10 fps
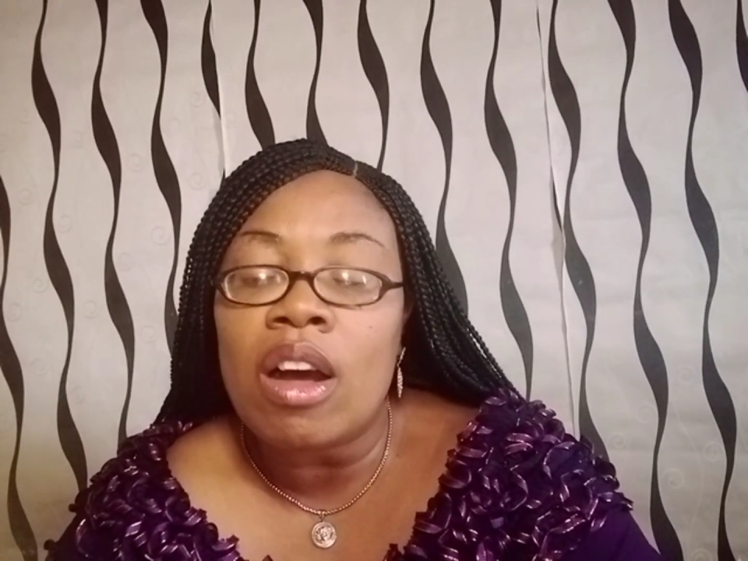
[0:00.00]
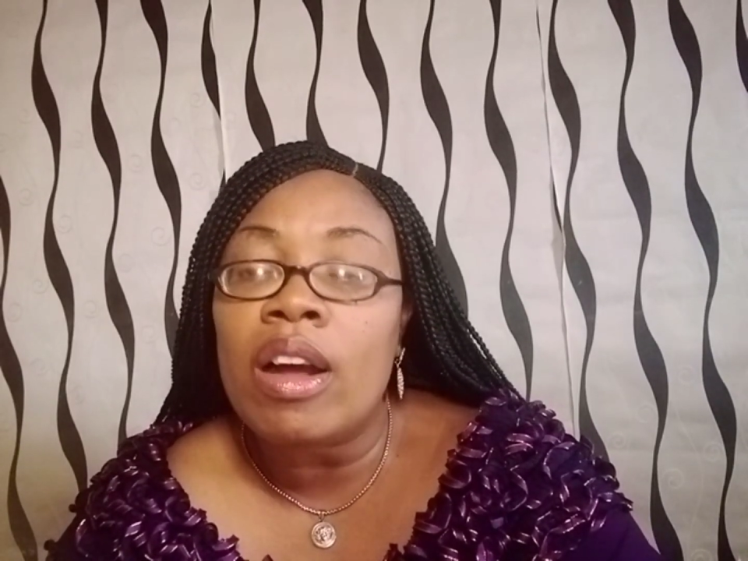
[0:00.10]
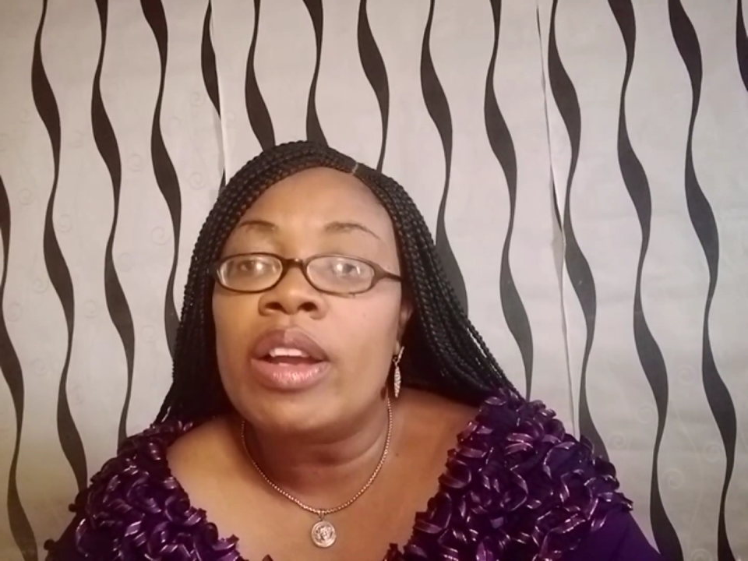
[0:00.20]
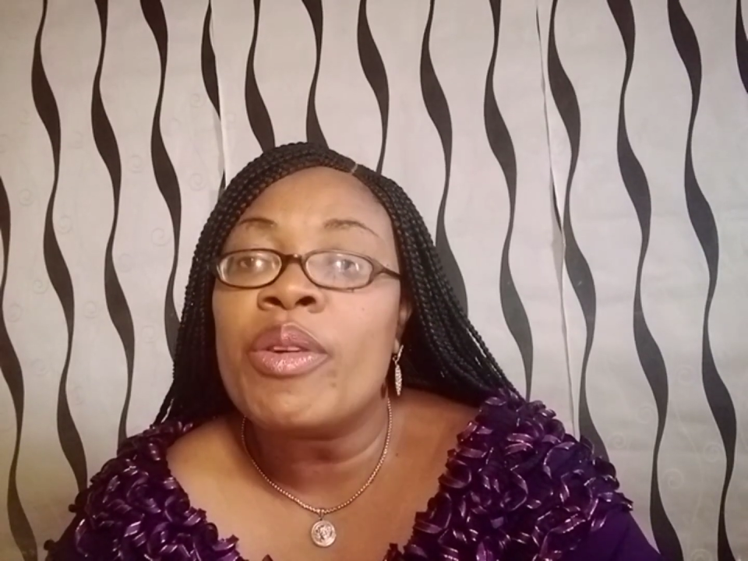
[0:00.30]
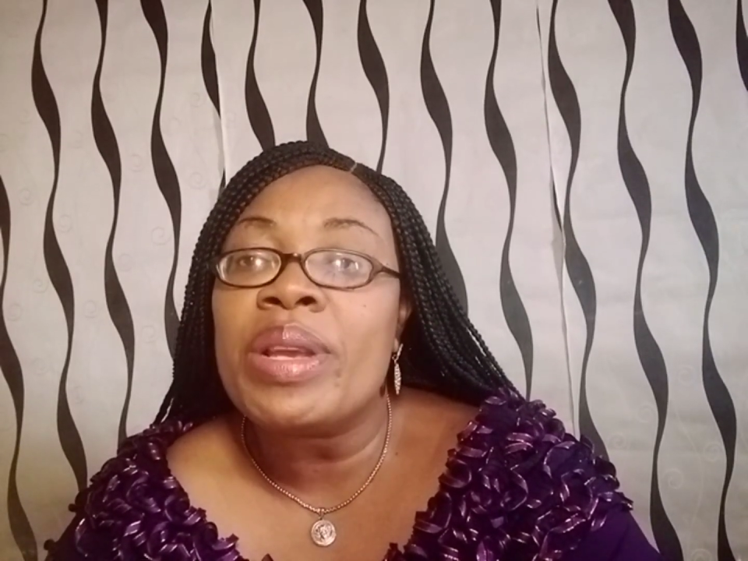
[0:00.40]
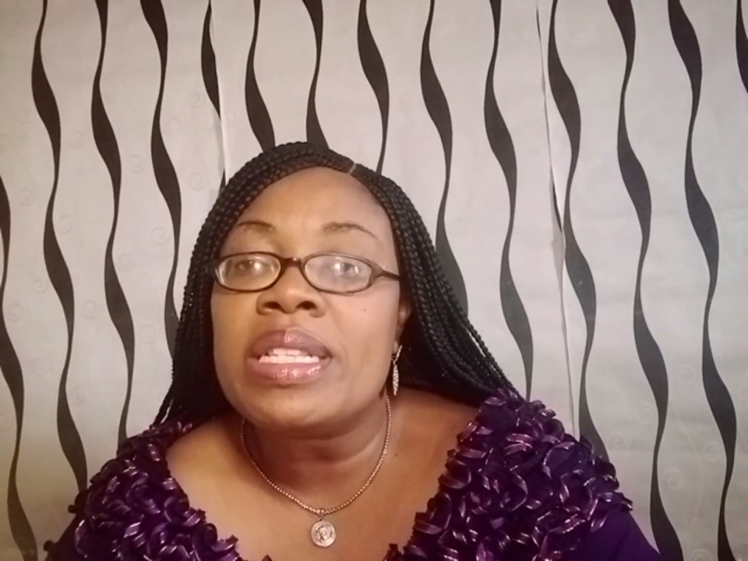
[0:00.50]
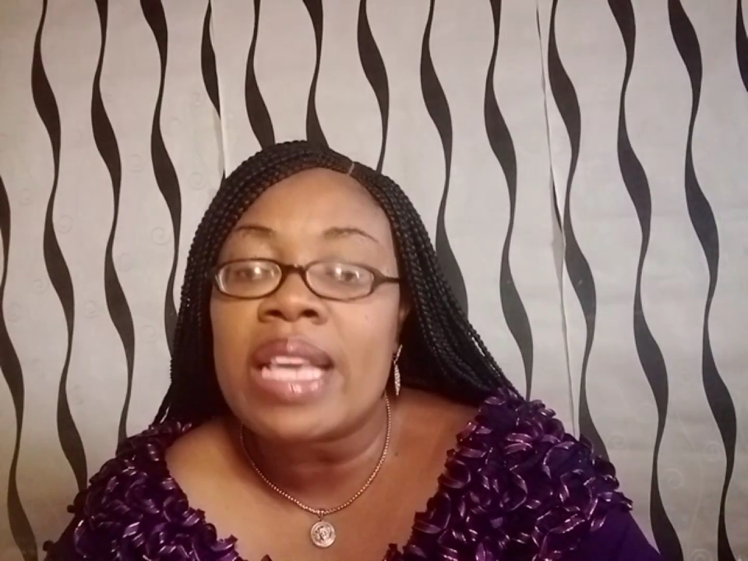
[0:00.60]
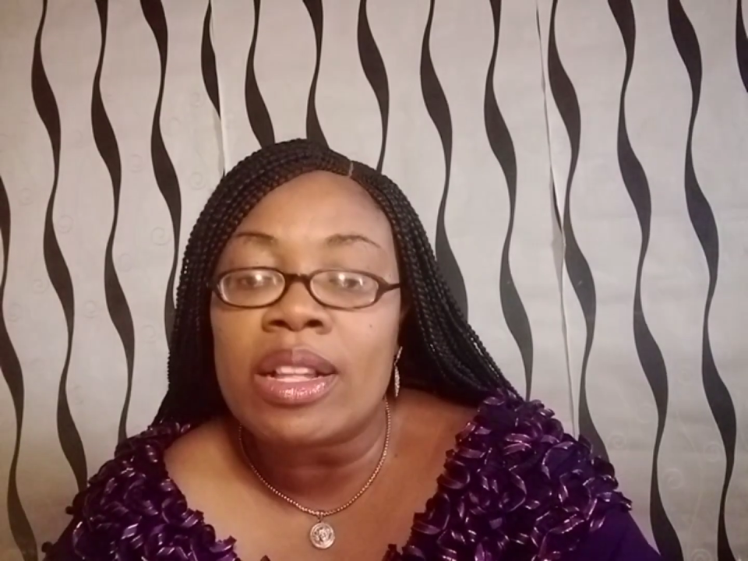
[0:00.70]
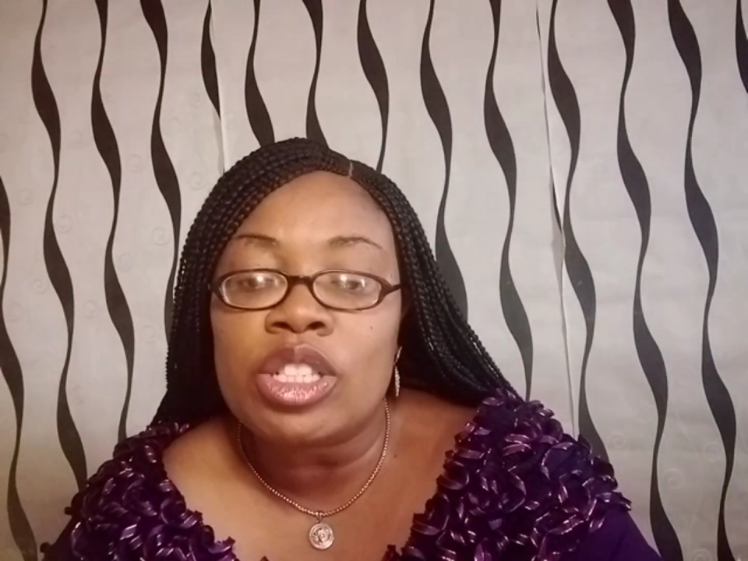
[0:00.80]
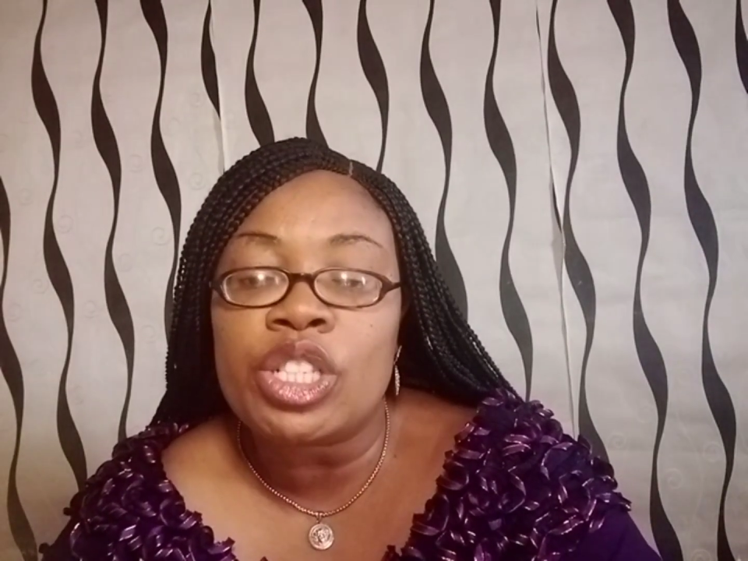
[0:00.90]
oil
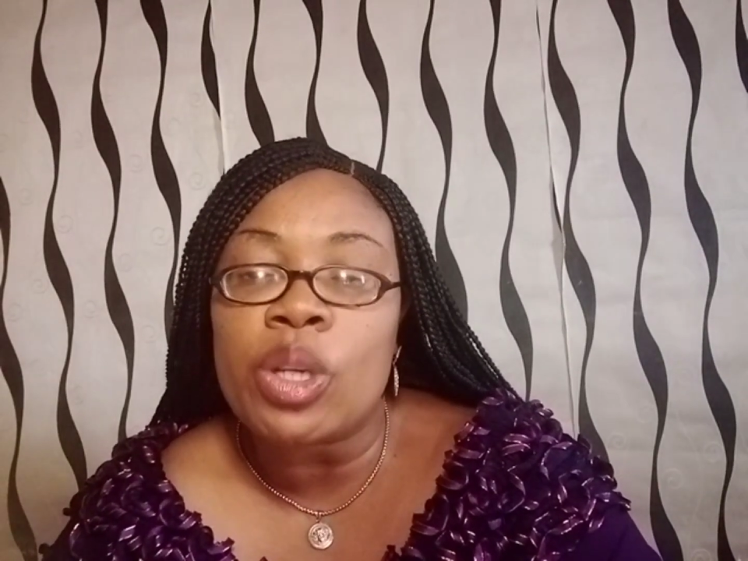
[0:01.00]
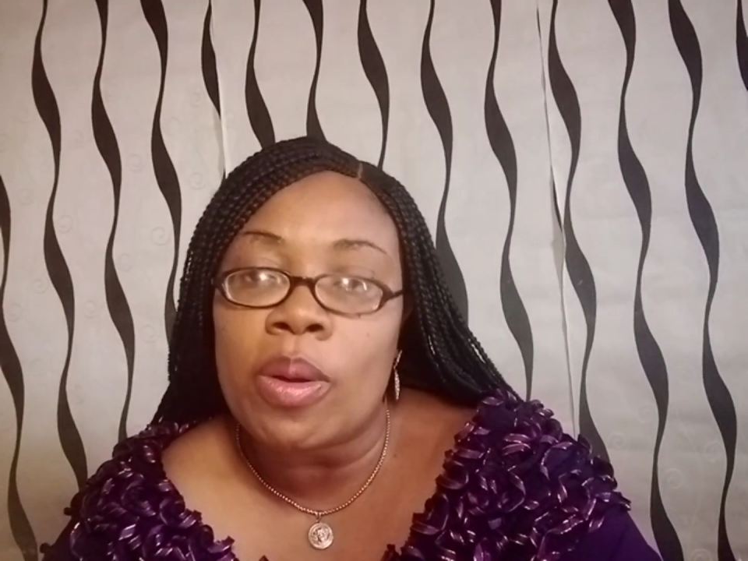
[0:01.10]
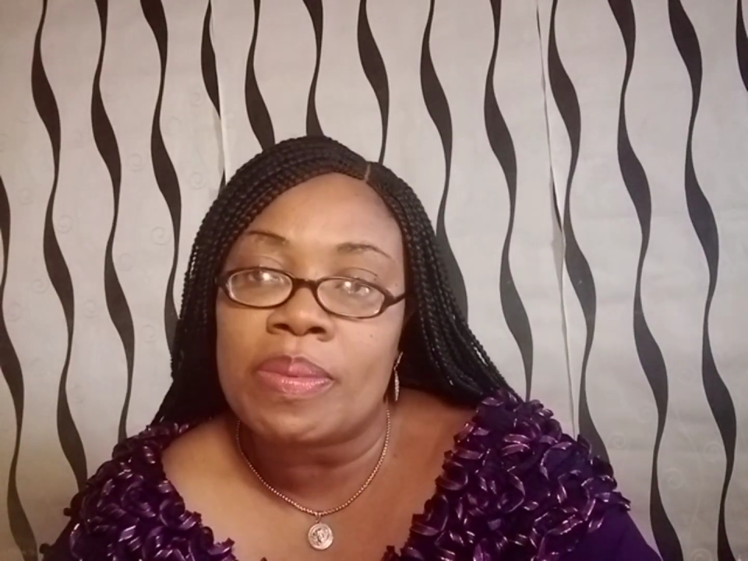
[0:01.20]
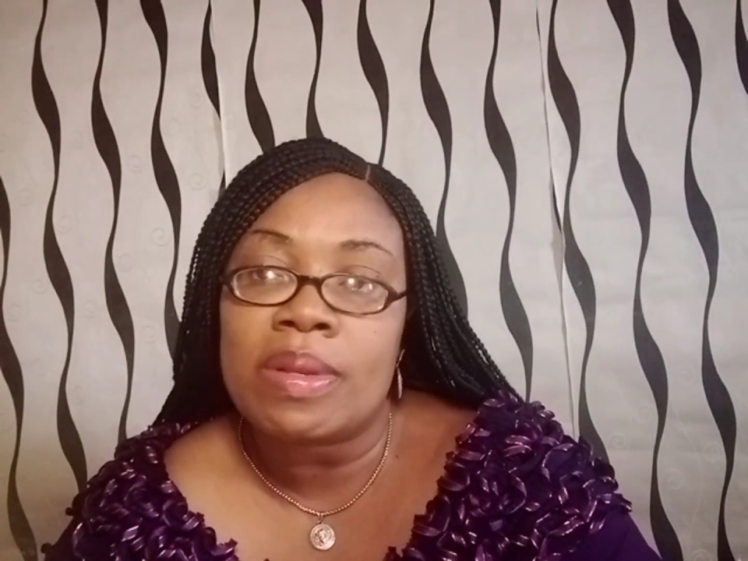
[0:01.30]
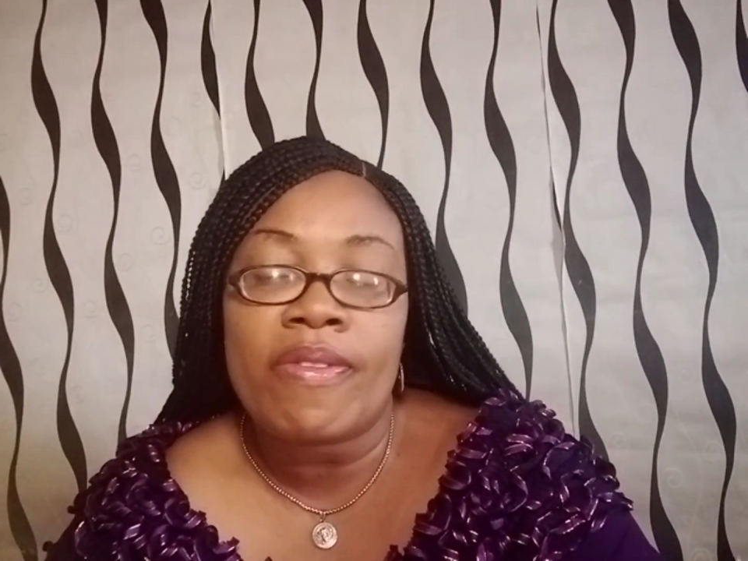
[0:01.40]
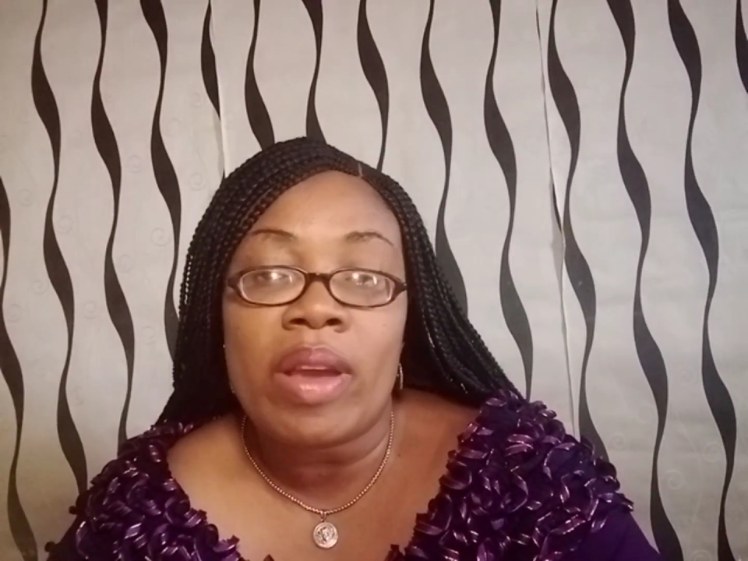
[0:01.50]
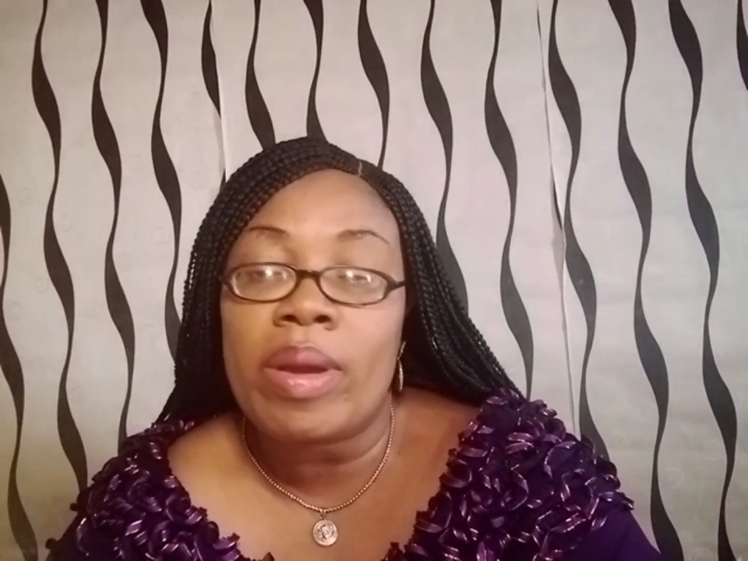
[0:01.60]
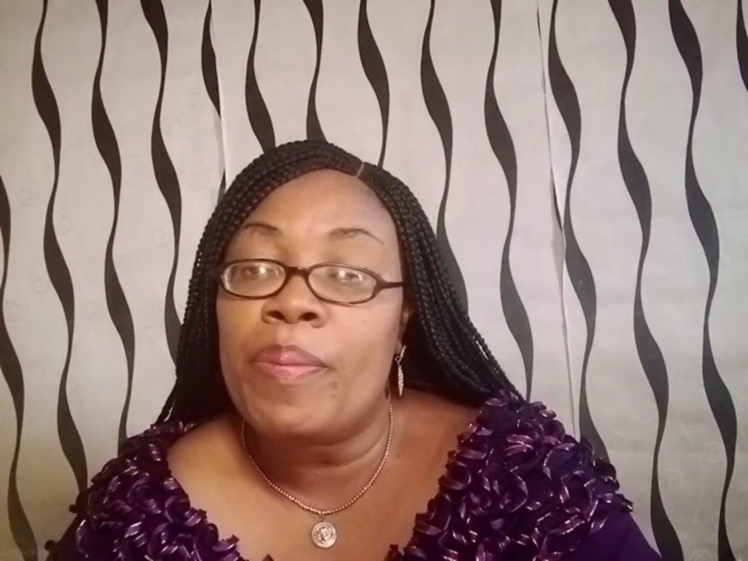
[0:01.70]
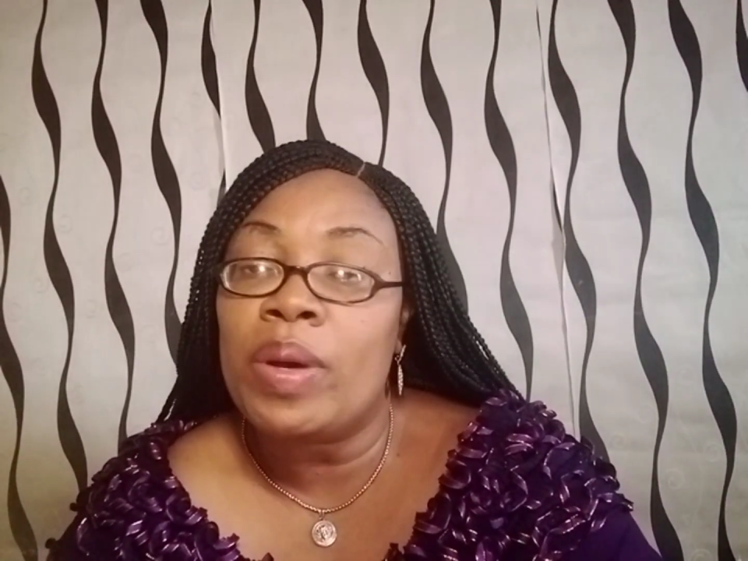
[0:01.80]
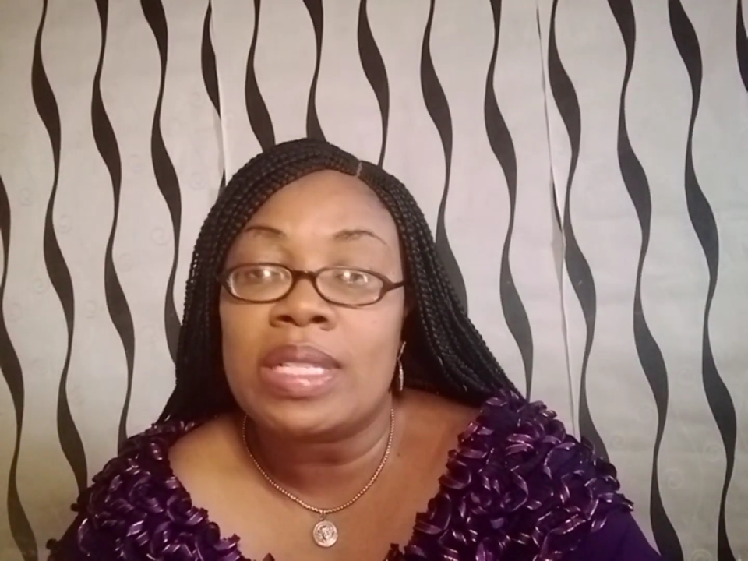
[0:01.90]
retail shop. Very
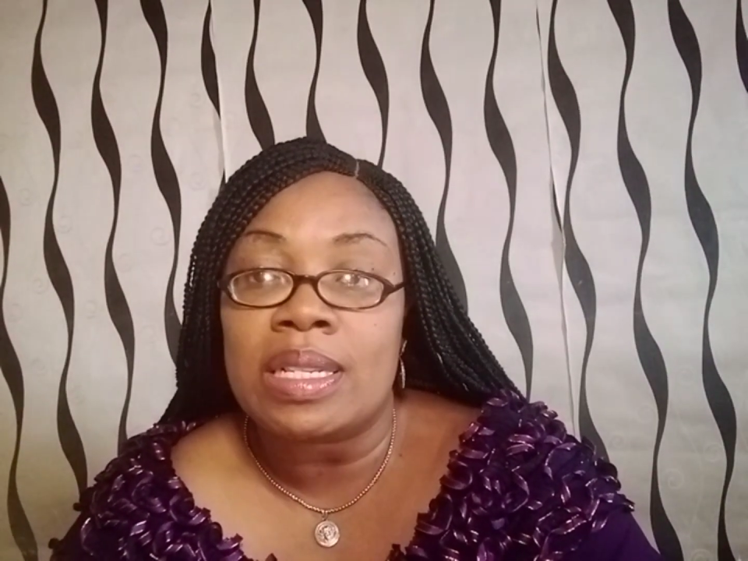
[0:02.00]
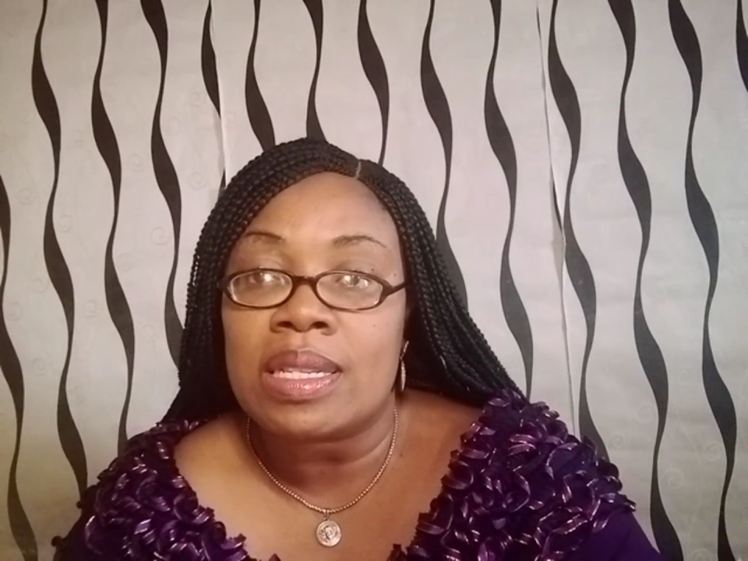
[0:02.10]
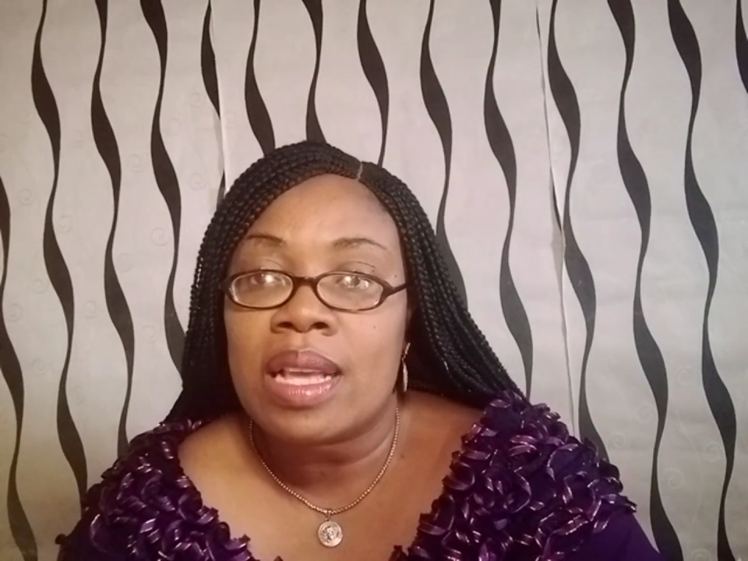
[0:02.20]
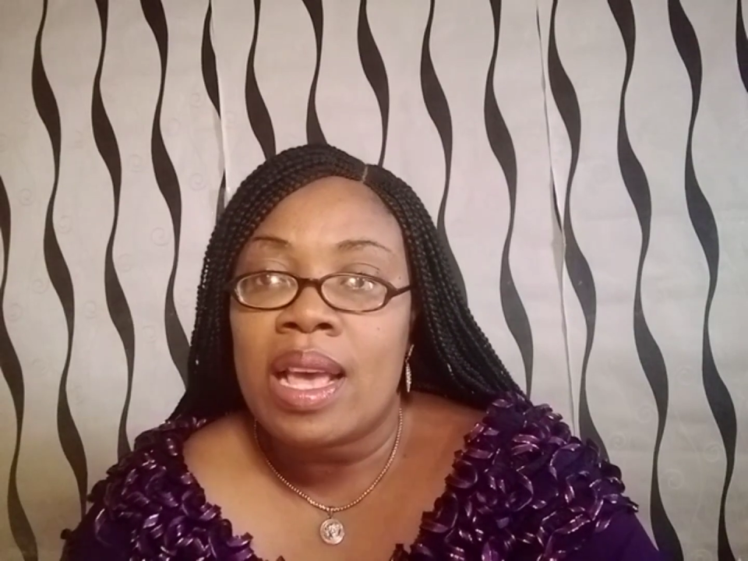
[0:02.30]
important.